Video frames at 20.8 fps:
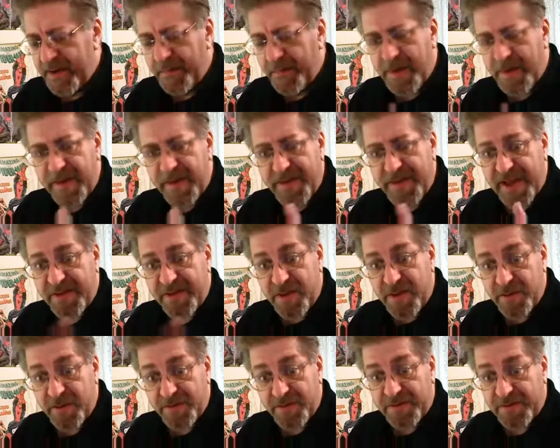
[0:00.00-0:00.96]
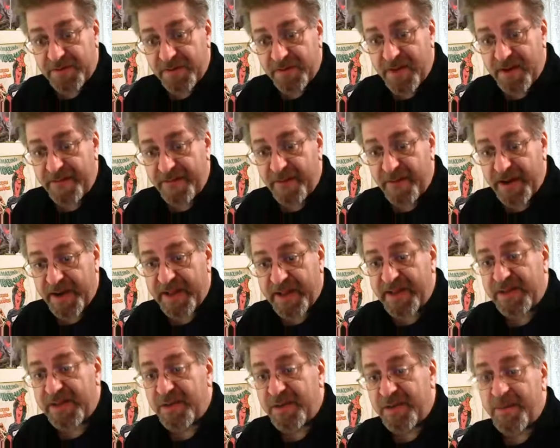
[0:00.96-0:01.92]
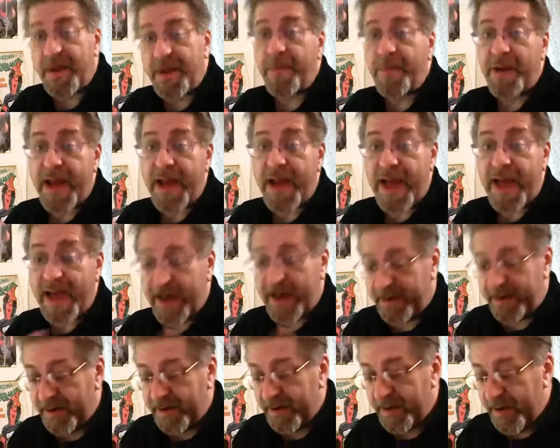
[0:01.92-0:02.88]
But I've got those. I've already got that. So now I'm going to add